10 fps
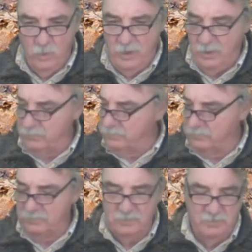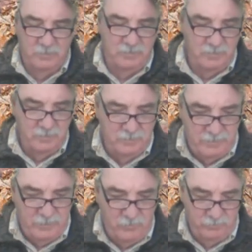Well, uh,
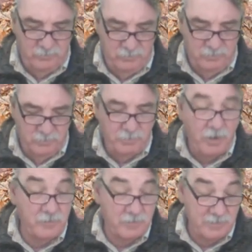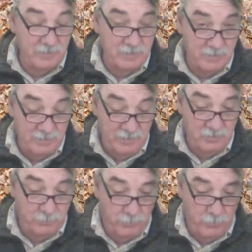they part of this
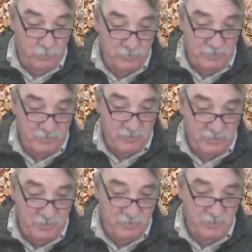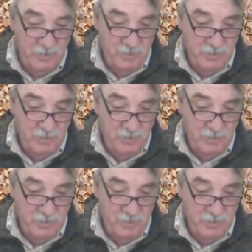legislation, proposed legislation,